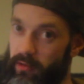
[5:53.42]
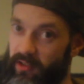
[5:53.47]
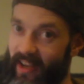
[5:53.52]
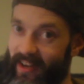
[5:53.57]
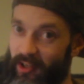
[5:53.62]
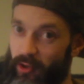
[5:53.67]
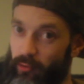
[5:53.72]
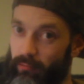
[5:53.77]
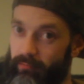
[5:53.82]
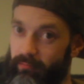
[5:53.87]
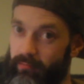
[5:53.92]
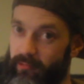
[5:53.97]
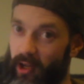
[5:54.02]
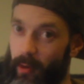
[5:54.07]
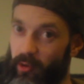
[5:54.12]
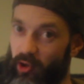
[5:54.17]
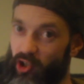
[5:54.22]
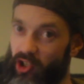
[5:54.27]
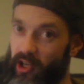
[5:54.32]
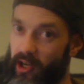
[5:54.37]
Stay tuned.
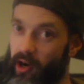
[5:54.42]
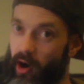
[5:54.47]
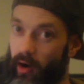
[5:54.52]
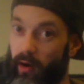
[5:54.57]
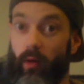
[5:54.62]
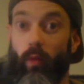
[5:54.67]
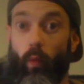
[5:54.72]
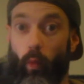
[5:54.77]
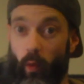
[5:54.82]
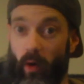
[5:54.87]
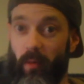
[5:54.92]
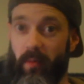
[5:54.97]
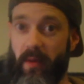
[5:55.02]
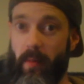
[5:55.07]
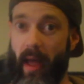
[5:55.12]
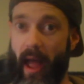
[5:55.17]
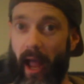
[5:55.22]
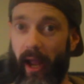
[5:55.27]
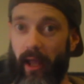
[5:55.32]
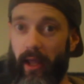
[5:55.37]
WGNR will be
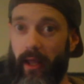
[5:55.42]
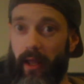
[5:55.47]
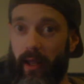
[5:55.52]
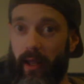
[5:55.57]
back.